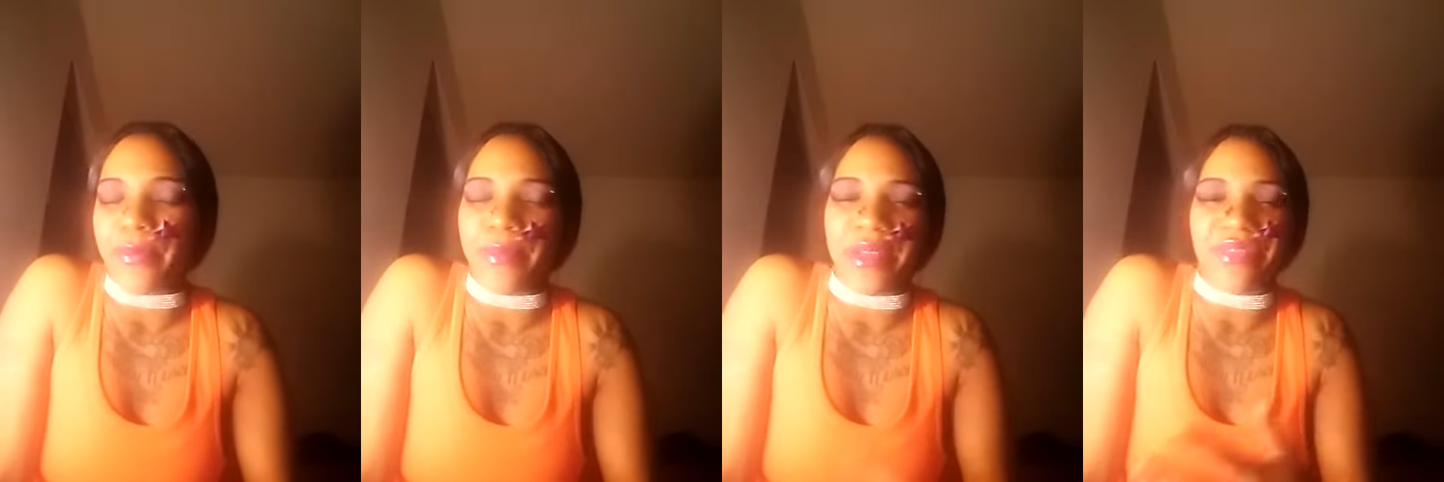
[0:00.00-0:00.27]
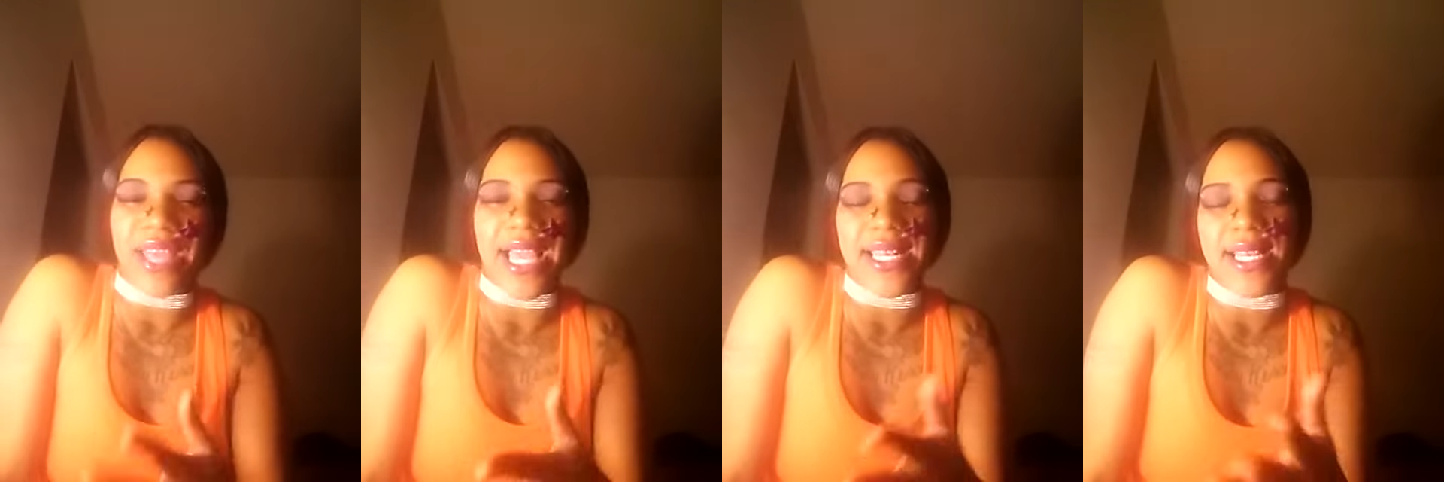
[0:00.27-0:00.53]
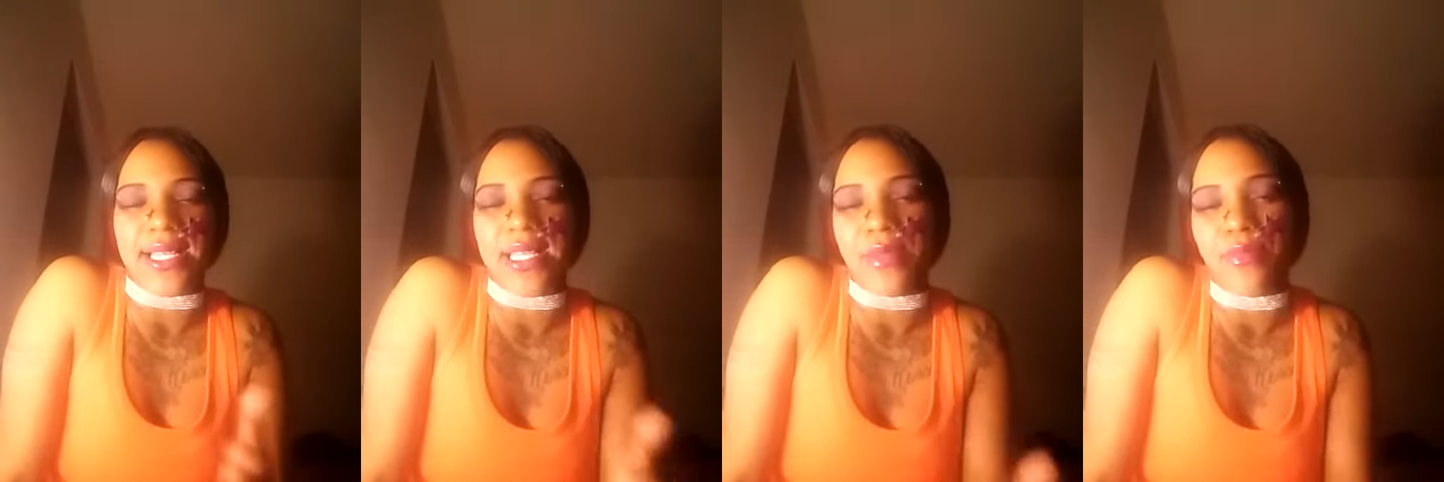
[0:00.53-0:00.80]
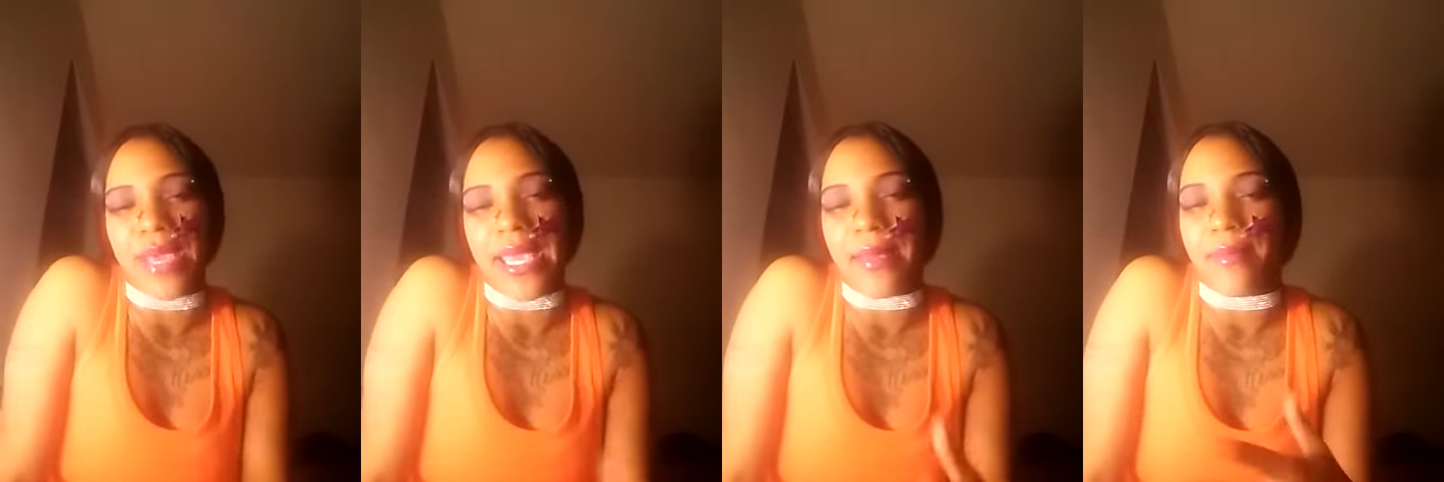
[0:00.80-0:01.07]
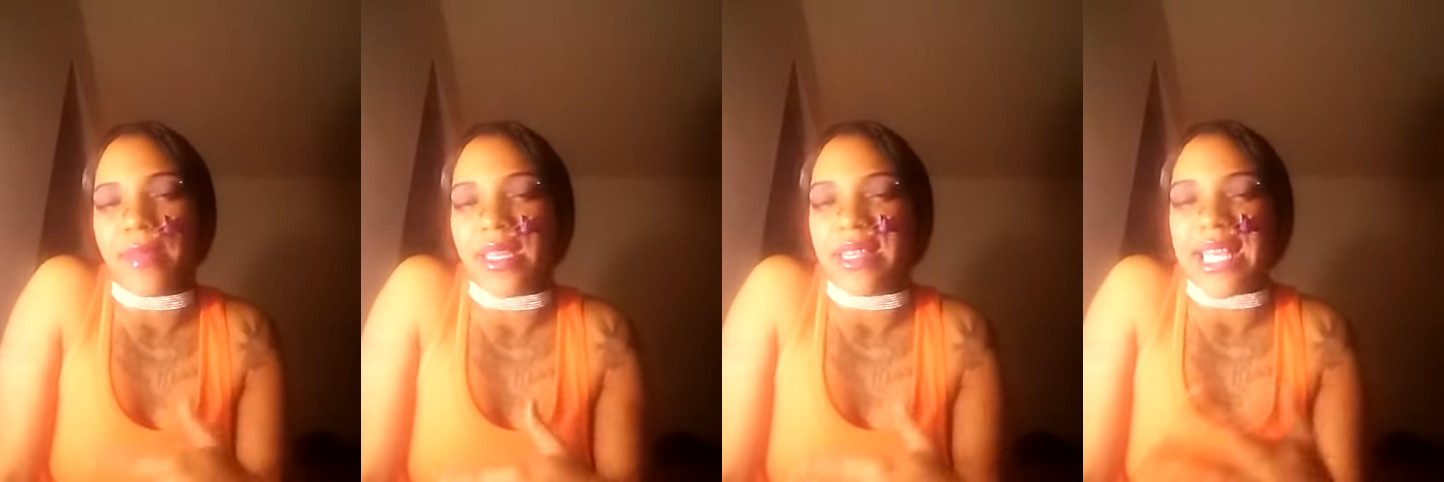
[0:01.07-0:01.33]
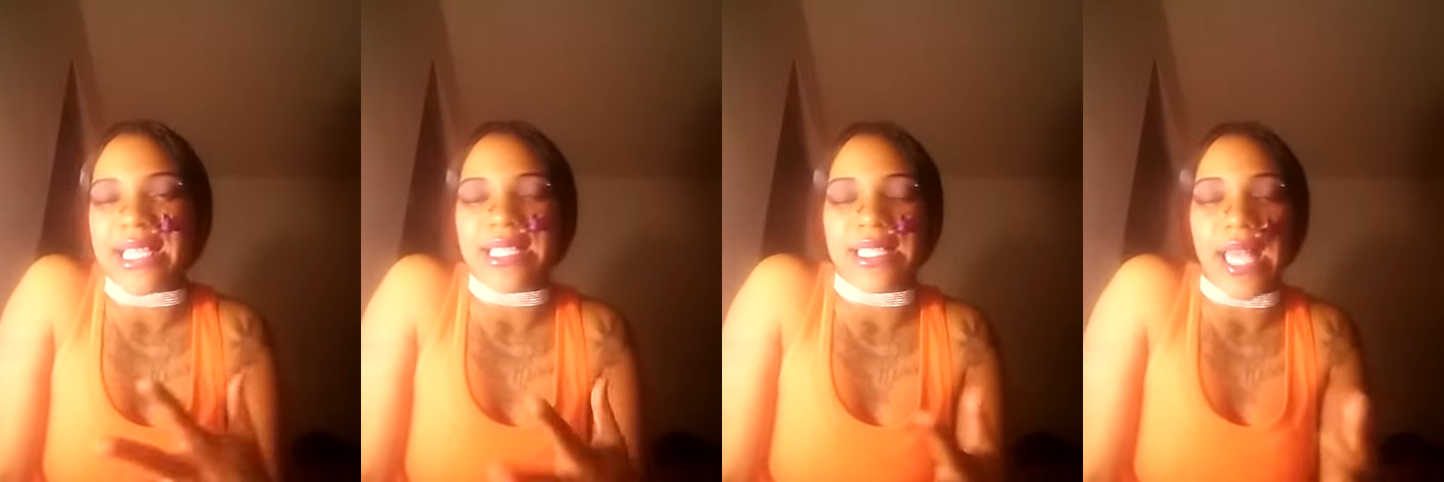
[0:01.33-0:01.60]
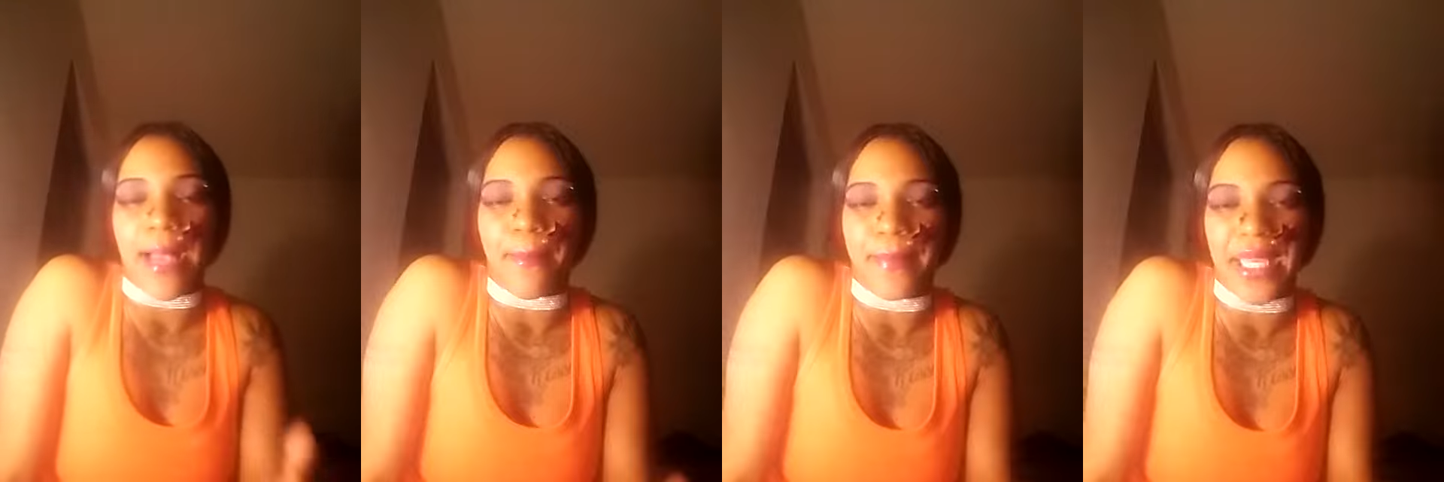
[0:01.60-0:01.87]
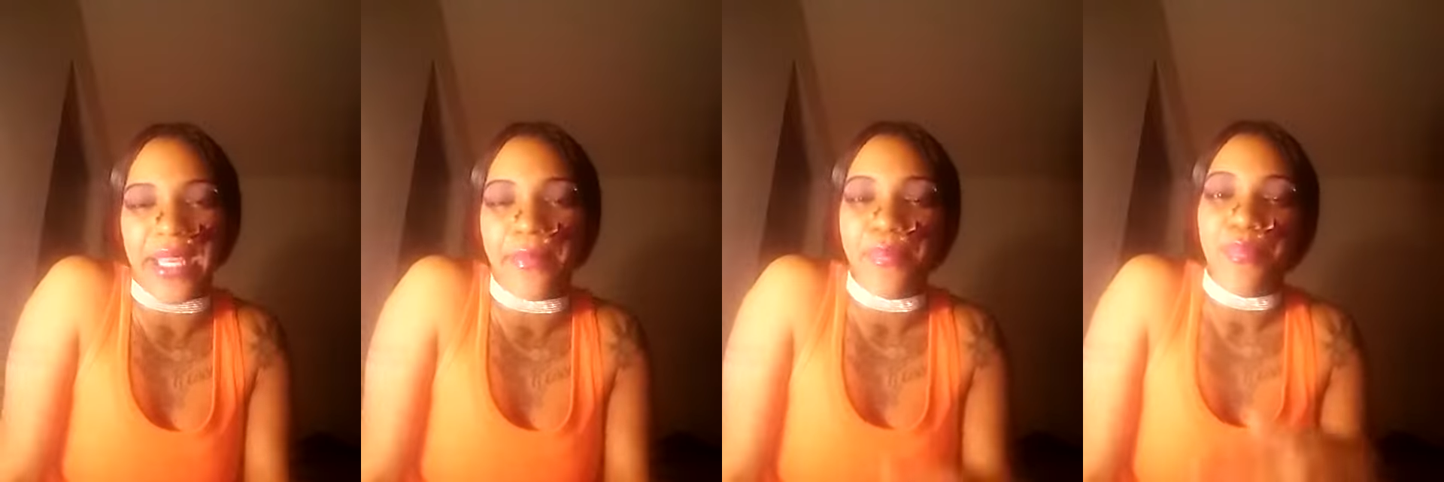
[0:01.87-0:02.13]
but that doesn't make me. That's not
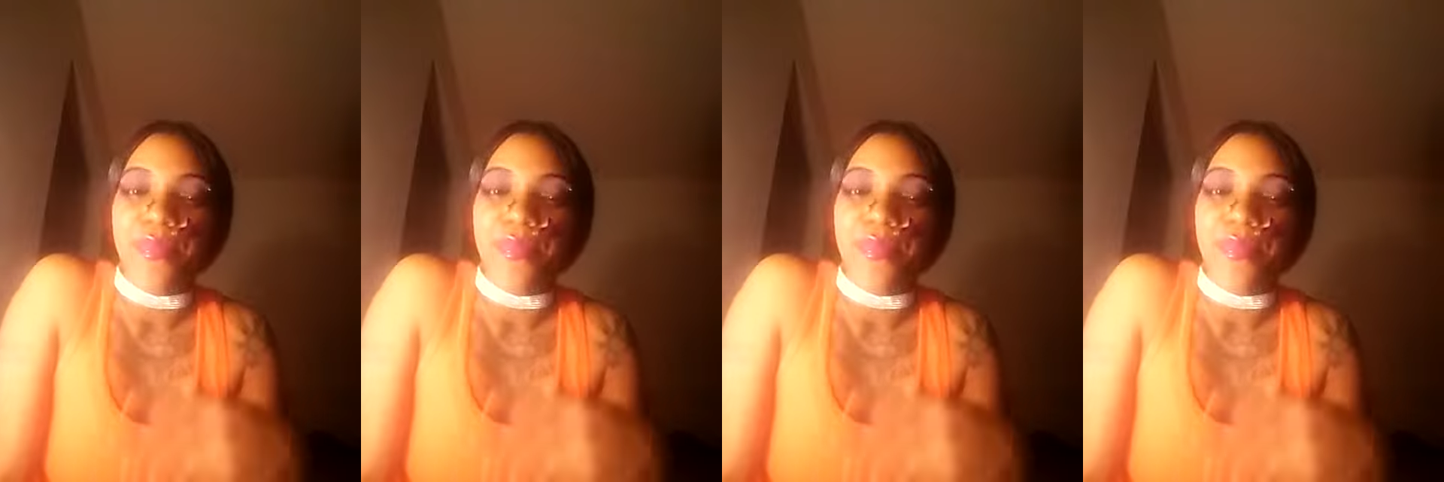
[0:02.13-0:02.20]
me.